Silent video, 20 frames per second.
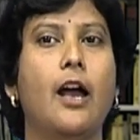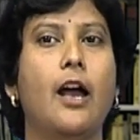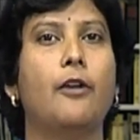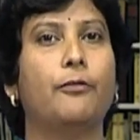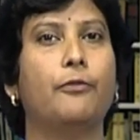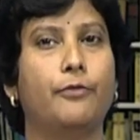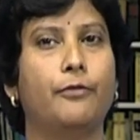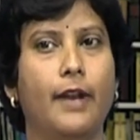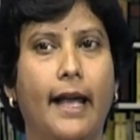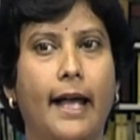
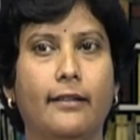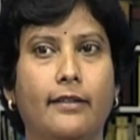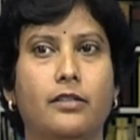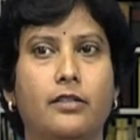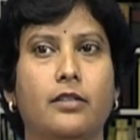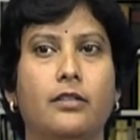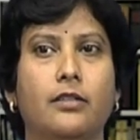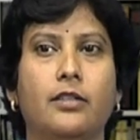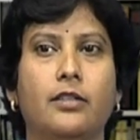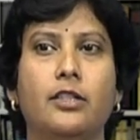
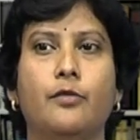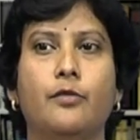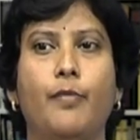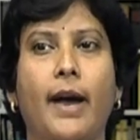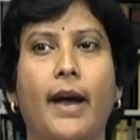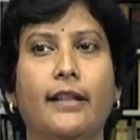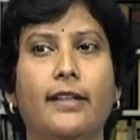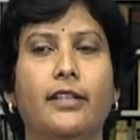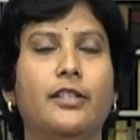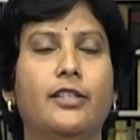flattered
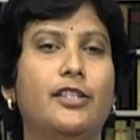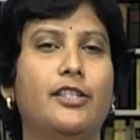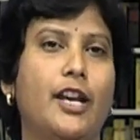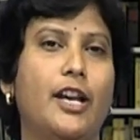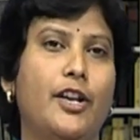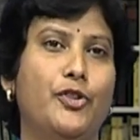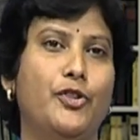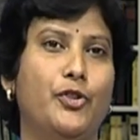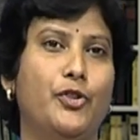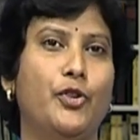by the
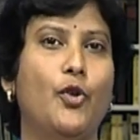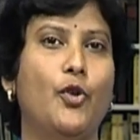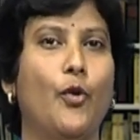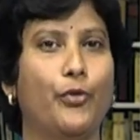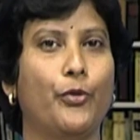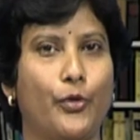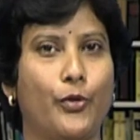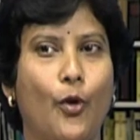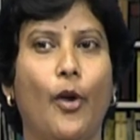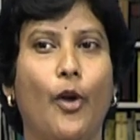tension
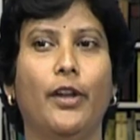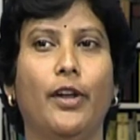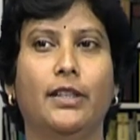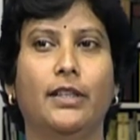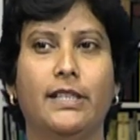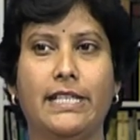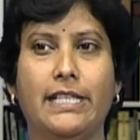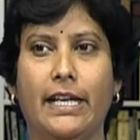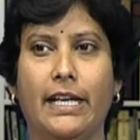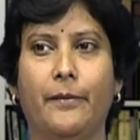of
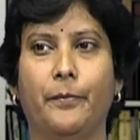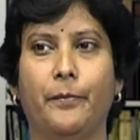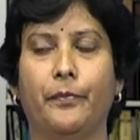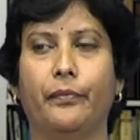royalty.